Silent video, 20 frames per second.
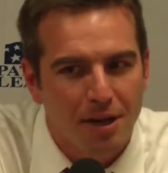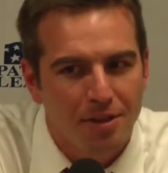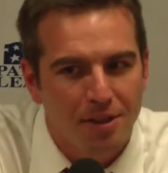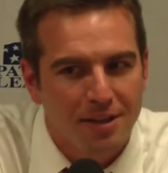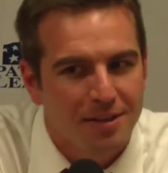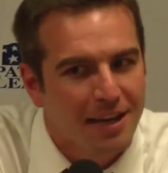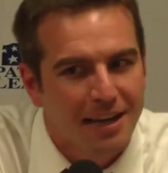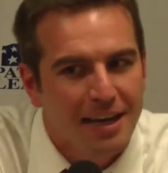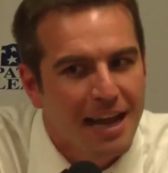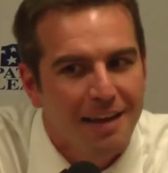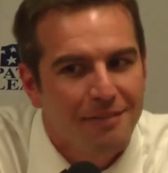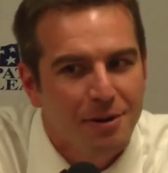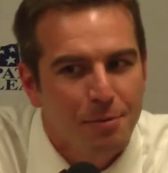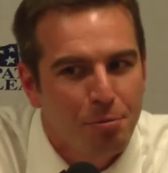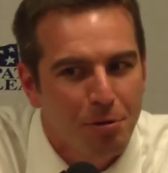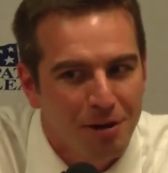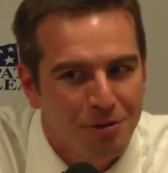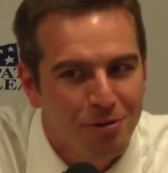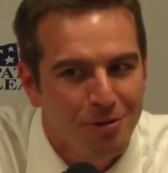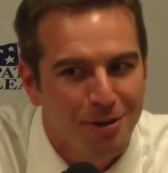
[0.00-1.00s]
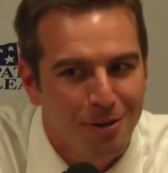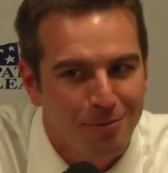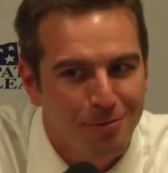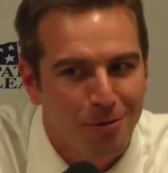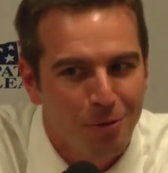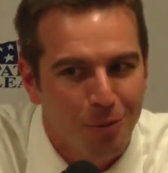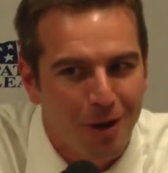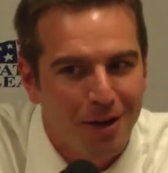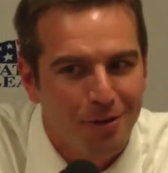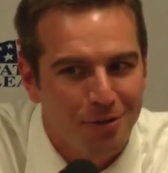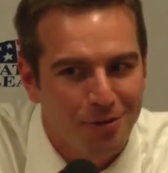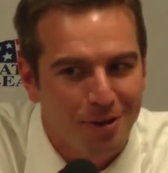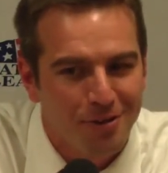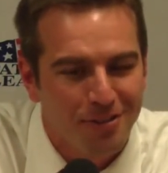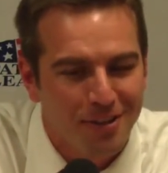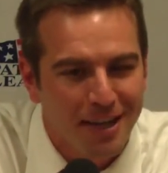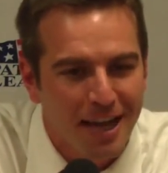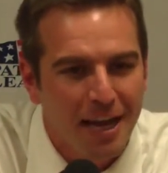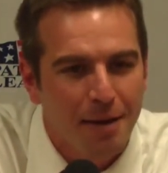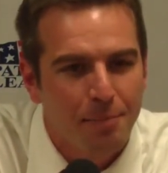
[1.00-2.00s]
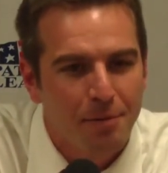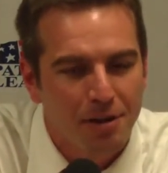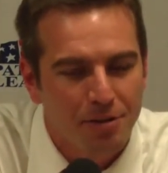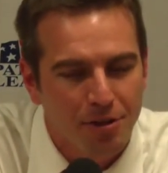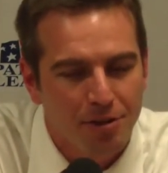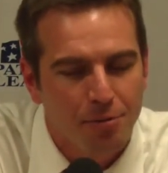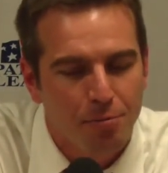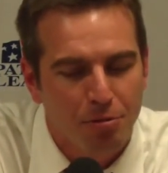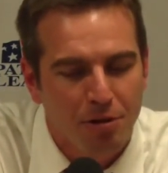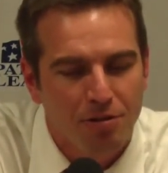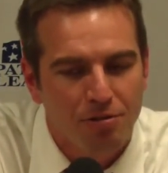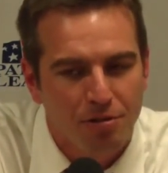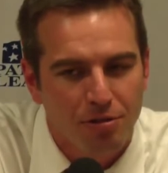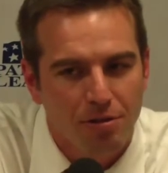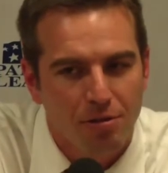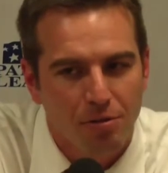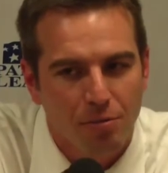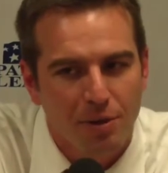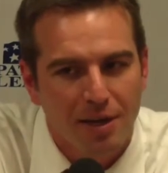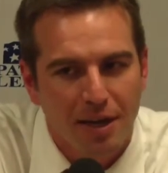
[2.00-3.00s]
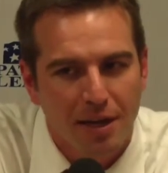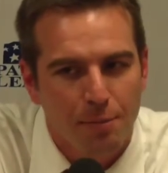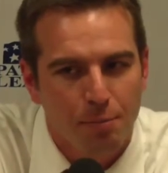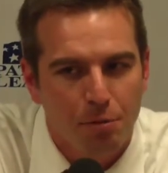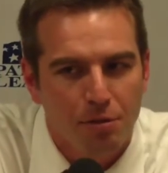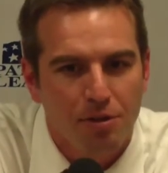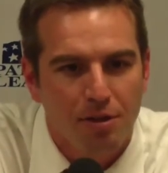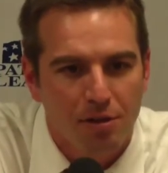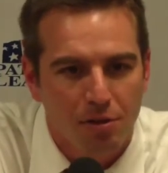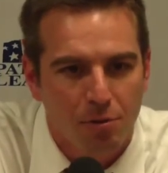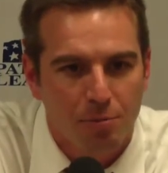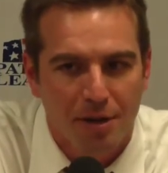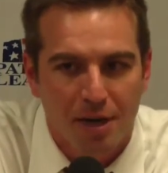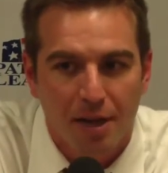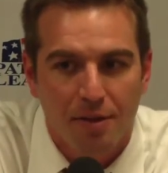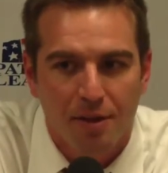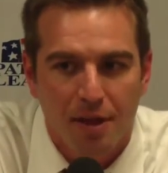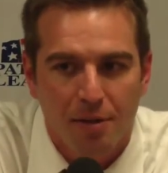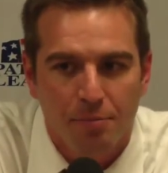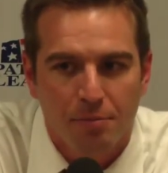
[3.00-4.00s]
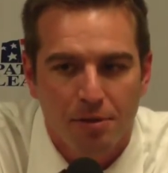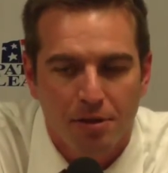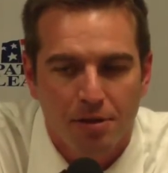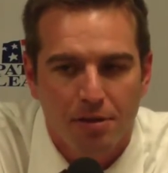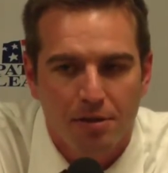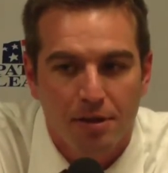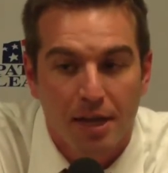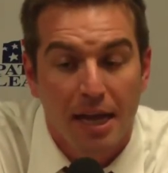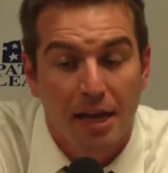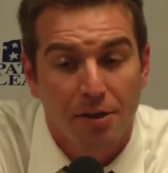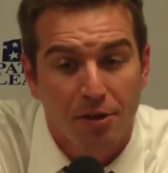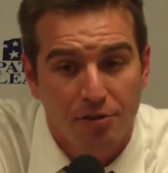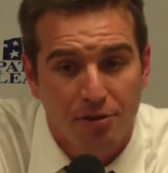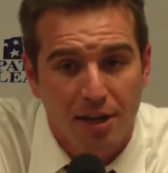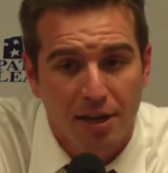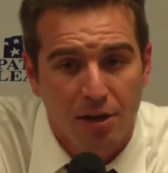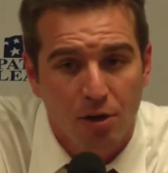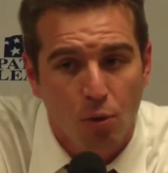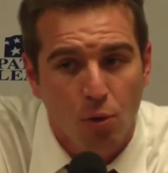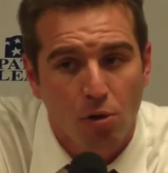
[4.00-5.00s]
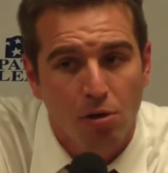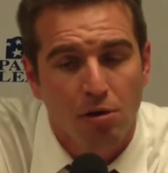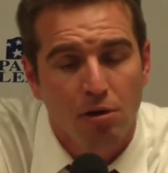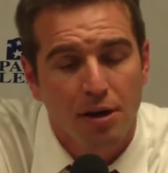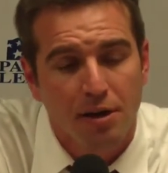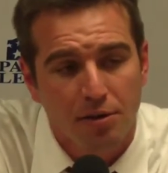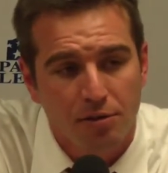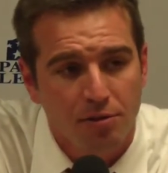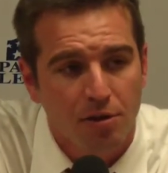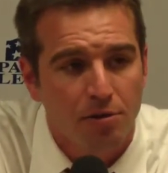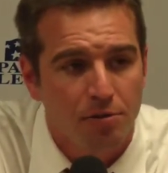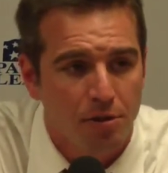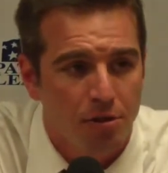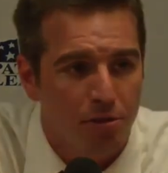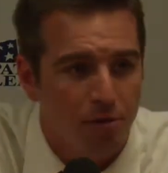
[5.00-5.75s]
I think they didn't have any pressure there for a while to start the game, and I thought the pressure we kind of put a little bit on them to, to end the second quarter and to start the